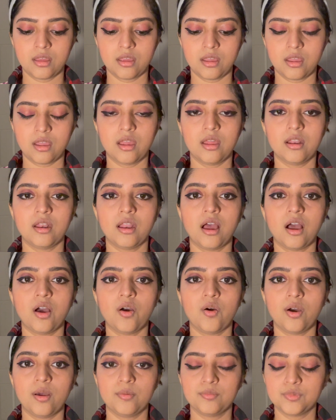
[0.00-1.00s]
And
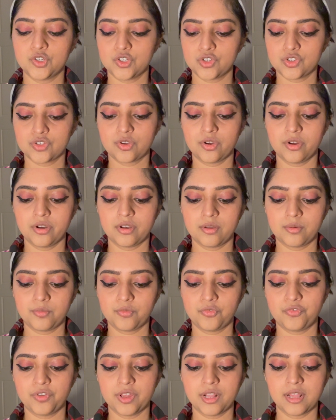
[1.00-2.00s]
now I'm just going to
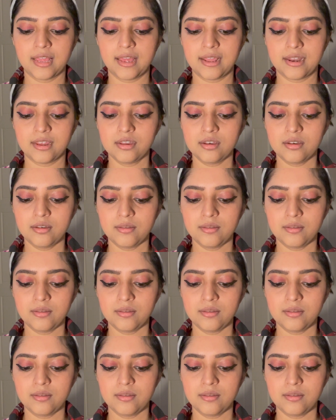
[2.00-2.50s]
fill that in.